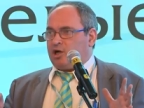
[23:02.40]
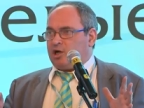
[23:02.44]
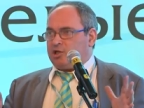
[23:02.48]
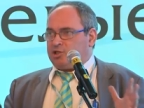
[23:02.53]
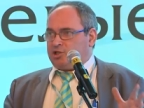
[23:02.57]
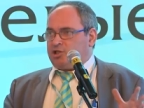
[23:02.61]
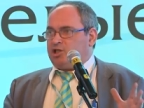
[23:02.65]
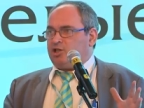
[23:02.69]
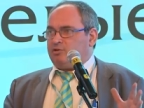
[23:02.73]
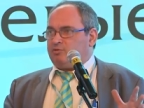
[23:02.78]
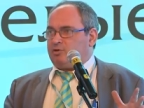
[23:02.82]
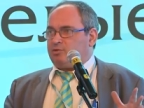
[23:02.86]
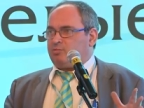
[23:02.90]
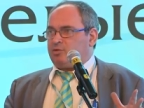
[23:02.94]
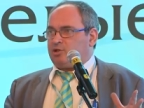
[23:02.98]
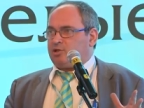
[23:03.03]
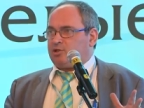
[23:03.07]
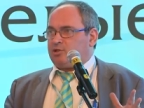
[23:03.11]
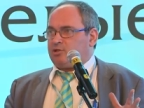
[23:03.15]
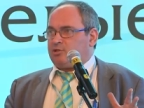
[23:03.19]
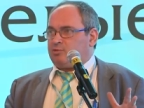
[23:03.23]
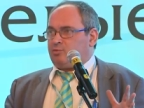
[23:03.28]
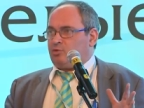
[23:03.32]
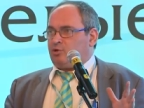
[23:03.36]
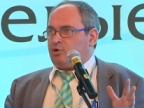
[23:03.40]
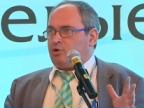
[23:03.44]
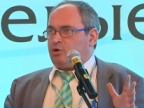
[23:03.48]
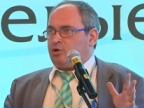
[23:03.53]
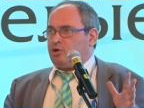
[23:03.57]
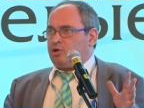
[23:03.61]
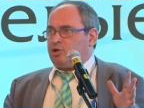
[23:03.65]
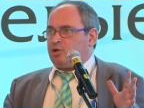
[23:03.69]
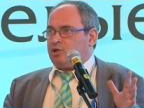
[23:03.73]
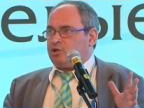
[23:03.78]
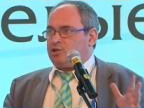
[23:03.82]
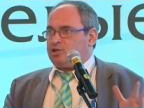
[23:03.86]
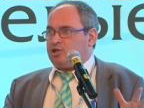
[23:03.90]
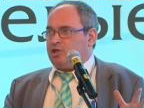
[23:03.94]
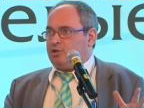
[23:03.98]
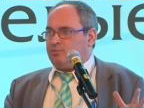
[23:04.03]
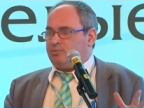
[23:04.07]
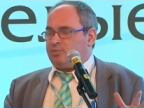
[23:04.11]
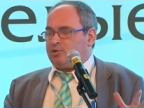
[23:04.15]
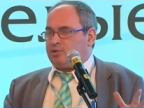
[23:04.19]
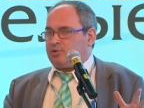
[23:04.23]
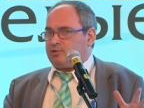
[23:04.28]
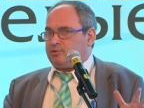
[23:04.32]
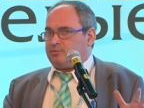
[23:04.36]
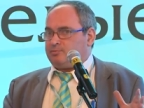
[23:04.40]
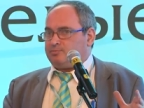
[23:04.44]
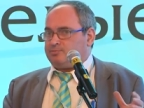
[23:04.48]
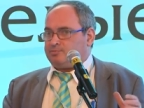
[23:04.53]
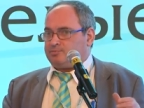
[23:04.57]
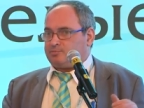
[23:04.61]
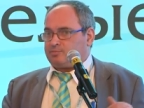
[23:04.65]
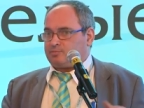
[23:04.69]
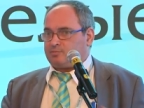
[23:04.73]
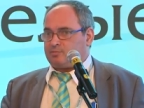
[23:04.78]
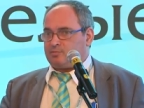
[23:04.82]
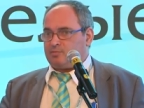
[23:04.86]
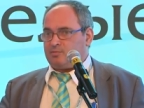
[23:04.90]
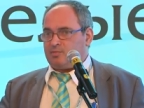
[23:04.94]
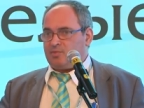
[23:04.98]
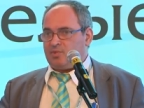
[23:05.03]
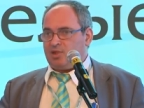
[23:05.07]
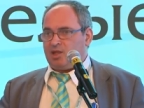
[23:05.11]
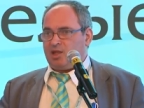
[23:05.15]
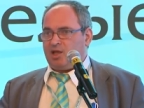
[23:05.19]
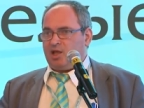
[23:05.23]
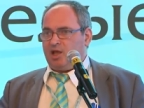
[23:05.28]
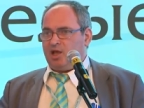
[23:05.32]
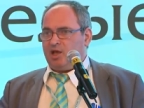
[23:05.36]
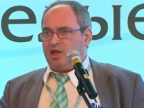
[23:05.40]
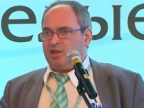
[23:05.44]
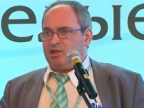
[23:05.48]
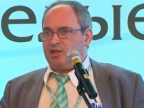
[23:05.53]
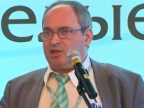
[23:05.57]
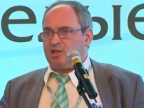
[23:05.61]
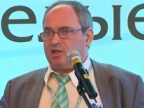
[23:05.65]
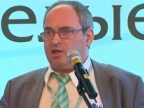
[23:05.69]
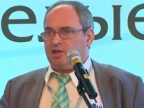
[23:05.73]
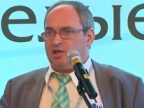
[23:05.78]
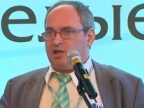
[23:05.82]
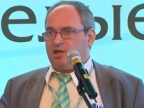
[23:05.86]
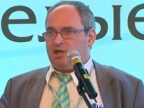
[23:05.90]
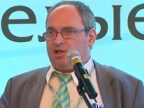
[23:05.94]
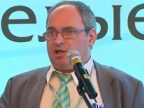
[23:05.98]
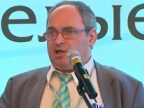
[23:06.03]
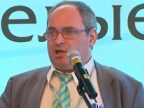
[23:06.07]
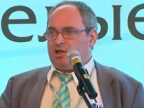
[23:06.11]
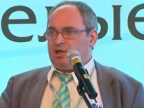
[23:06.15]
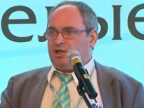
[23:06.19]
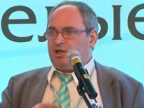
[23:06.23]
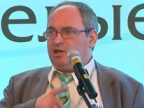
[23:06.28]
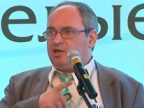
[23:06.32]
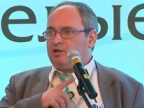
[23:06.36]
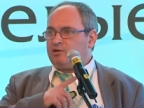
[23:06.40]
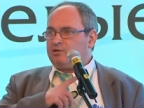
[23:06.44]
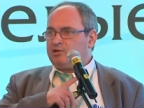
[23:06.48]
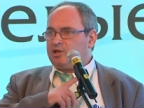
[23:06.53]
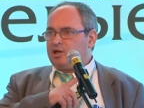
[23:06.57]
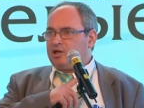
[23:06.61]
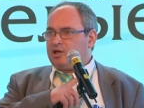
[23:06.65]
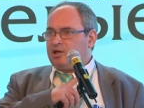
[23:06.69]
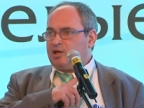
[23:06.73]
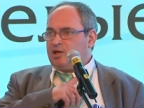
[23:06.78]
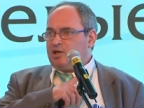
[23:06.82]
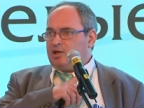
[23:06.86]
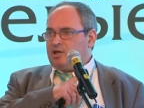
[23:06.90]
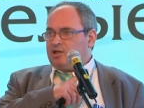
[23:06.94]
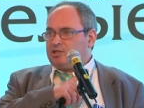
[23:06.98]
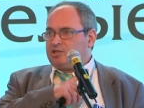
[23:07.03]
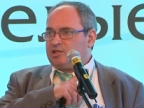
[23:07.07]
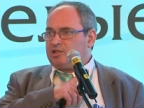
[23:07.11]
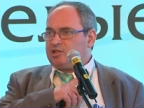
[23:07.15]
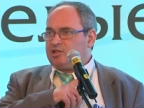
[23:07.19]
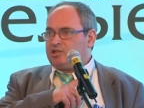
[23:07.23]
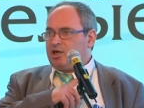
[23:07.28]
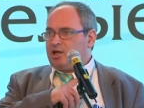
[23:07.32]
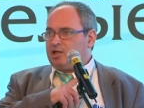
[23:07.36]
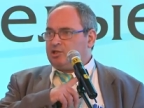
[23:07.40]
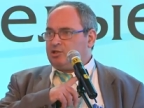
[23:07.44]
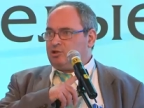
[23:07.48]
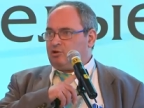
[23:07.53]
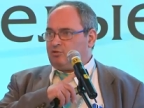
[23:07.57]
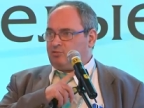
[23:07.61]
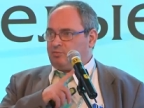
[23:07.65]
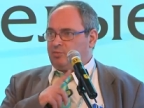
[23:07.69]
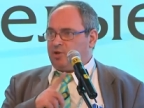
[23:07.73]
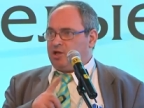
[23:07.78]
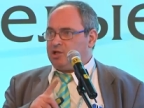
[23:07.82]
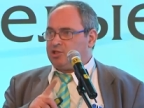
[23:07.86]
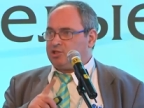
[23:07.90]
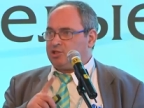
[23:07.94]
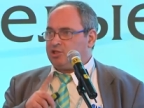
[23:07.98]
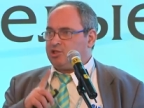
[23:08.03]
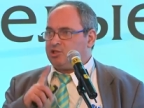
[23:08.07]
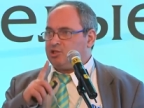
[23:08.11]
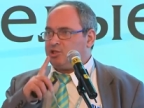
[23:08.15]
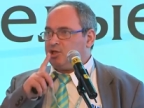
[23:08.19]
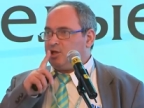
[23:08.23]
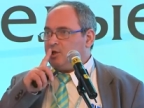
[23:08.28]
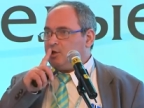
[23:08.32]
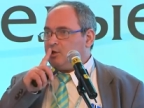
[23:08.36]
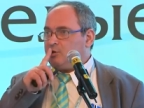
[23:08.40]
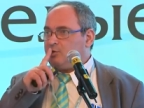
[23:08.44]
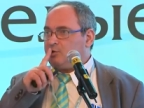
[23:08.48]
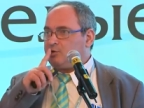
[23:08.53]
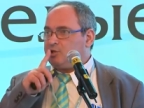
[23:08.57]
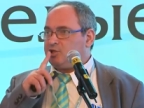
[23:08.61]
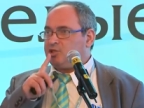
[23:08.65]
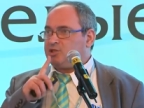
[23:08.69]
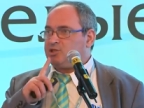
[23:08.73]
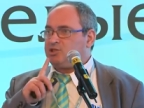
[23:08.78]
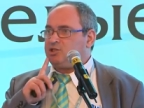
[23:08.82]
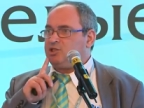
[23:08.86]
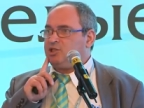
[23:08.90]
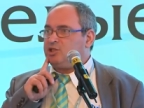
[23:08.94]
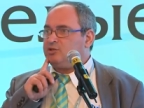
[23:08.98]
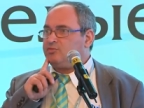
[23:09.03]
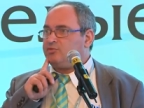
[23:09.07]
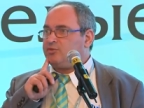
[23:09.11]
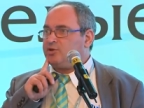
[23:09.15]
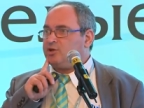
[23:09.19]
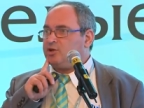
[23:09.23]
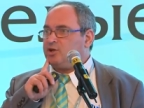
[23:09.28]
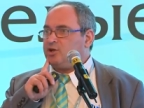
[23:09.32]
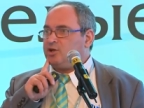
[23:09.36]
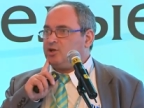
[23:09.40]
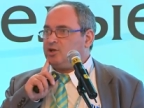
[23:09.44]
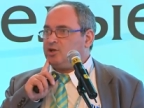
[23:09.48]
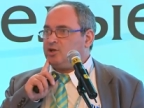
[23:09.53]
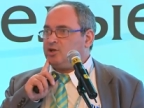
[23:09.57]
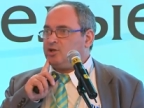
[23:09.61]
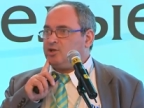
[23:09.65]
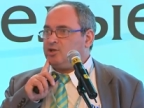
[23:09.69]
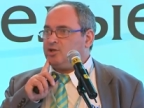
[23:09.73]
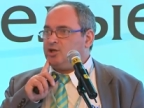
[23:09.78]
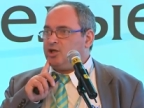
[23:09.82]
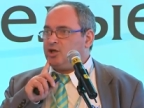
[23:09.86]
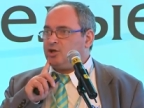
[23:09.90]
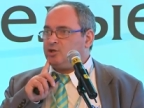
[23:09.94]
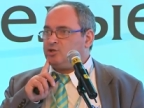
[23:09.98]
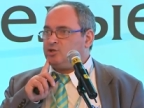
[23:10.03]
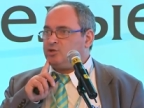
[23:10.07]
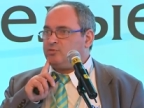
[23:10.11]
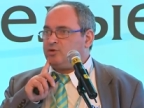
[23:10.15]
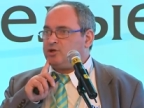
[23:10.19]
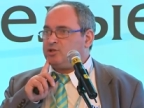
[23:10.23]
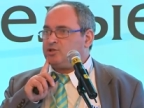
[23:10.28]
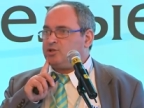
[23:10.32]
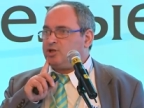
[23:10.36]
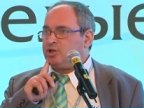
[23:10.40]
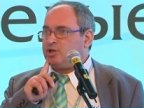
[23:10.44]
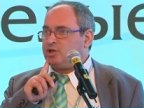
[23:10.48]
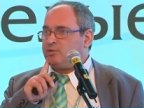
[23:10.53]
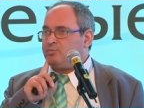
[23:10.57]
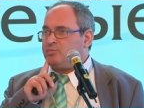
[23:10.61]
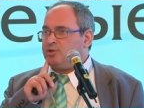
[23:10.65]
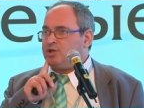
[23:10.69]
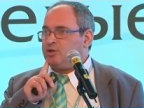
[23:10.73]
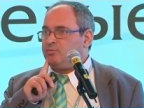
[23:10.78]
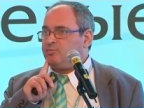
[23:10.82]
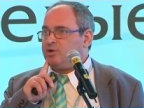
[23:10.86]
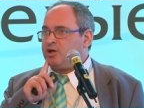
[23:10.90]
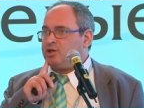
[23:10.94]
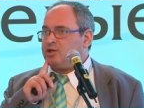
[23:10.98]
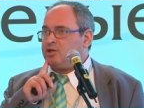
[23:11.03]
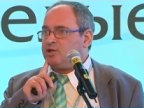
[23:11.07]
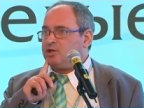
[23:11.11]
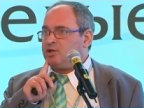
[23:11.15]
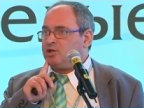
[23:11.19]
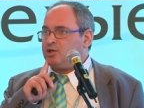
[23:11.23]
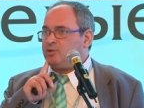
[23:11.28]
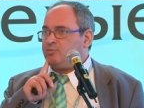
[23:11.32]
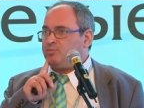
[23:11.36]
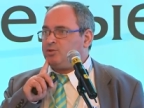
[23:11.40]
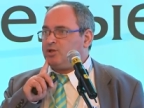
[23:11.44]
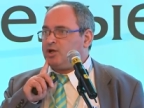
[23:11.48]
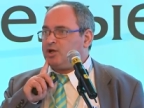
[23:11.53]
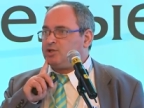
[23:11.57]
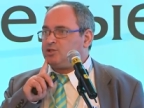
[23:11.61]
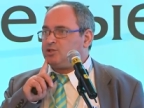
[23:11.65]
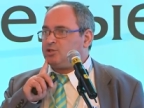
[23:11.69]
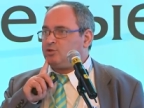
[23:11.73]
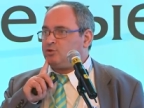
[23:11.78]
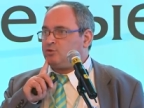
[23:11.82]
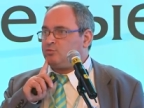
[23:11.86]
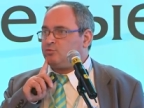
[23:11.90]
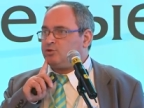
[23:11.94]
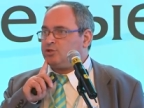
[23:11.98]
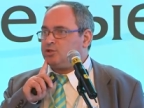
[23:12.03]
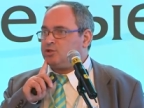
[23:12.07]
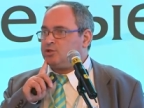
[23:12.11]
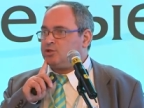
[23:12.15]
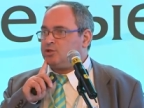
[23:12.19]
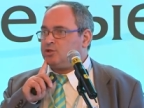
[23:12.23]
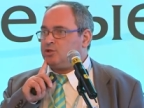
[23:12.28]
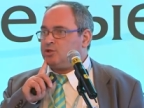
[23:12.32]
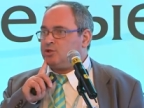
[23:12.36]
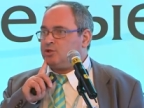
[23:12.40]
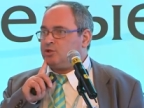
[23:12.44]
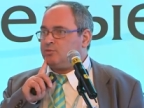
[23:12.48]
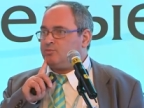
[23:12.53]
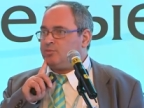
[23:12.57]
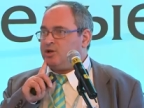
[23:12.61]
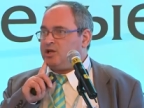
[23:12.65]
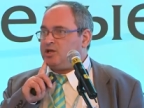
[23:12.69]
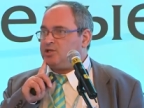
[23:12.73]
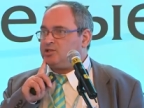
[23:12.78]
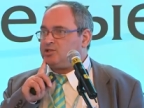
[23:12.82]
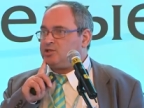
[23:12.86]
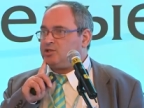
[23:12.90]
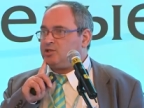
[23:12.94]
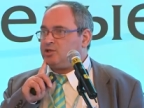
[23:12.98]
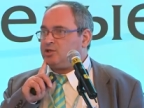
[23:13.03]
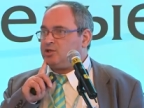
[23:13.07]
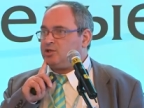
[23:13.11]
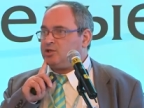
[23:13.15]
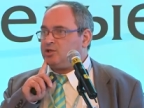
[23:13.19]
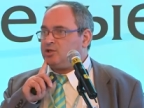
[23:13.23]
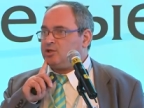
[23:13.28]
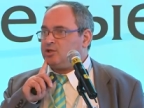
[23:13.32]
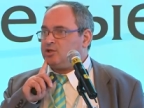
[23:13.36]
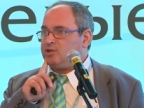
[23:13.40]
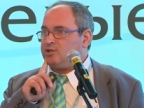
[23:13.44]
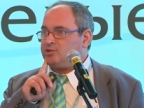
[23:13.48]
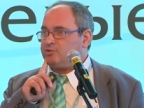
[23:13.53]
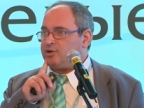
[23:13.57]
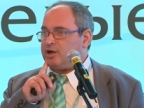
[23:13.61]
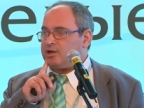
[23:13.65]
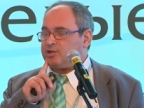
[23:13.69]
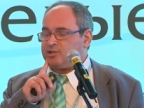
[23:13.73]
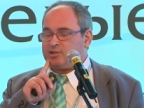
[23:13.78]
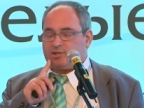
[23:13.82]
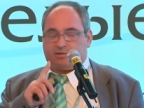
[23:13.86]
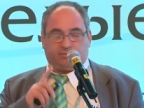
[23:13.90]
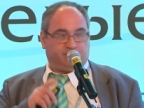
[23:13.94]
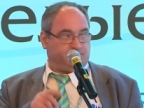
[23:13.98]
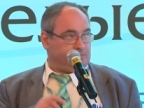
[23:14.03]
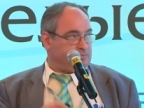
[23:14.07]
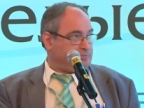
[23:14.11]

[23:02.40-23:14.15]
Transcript: achievable, more simple. And here are the study of patients who receive neoadjuvant therapy by platinum-based drugs.